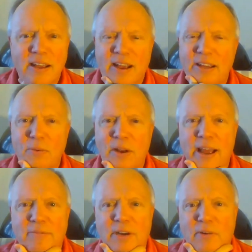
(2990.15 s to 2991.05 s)
Uh, you want to
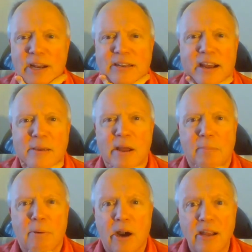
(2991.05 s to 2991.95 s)
have a great time at a
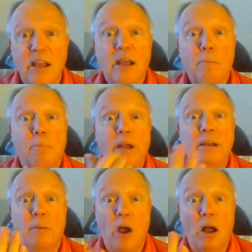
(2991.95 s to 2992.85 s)
party? Bring
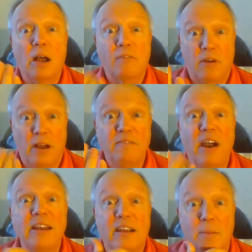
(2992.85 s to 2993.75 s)
an, uh,
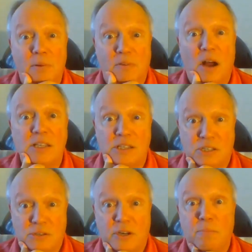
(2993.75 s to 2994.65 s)
invite a couple of Aussies
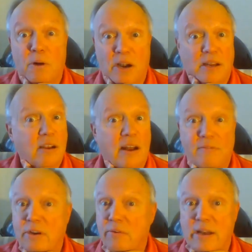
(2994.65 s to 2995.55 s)
to your party. You're gonna
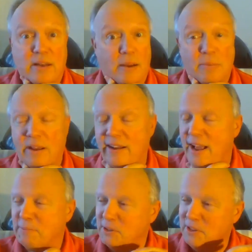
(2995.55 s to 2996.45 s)
have a great time,
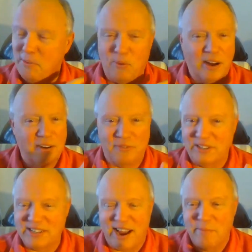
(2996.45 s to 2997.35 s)
absolutely
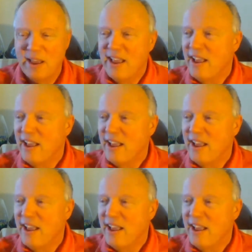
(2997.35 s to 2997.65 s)
wonderful time.